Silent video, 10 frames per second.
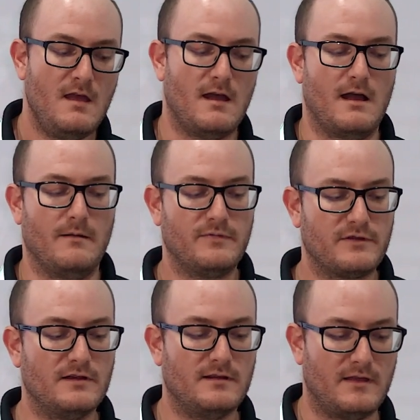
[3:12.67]

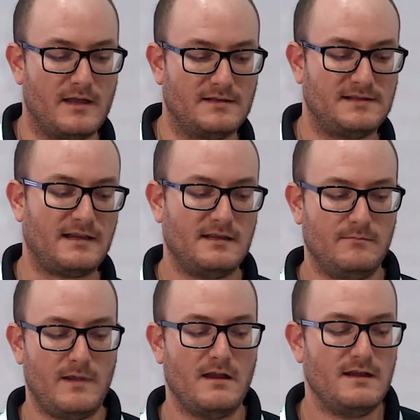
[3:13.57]
The
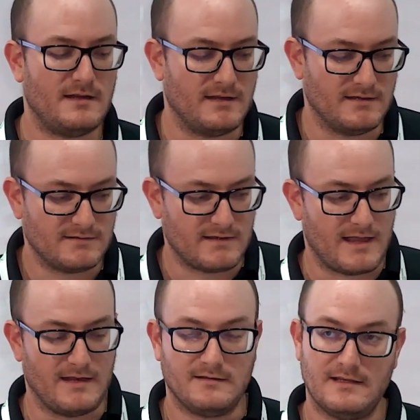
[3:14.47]
second merit is
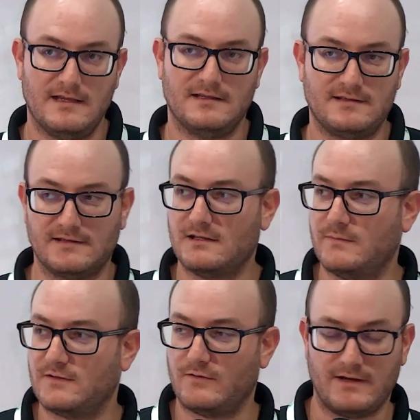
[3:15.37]
that the
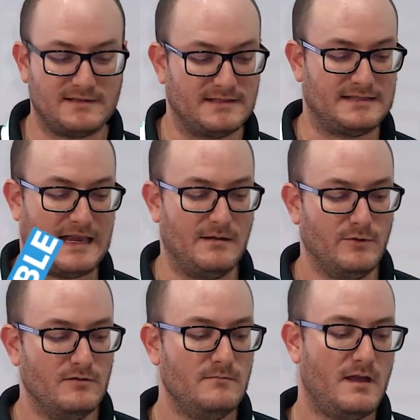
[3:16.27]
system is very
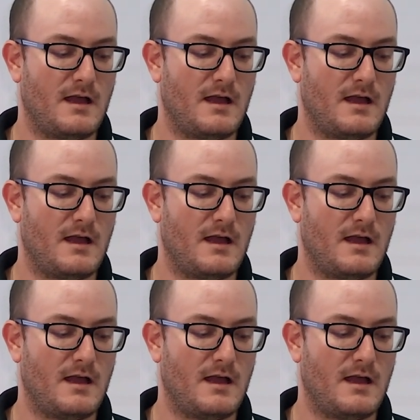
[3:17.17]
sustainable.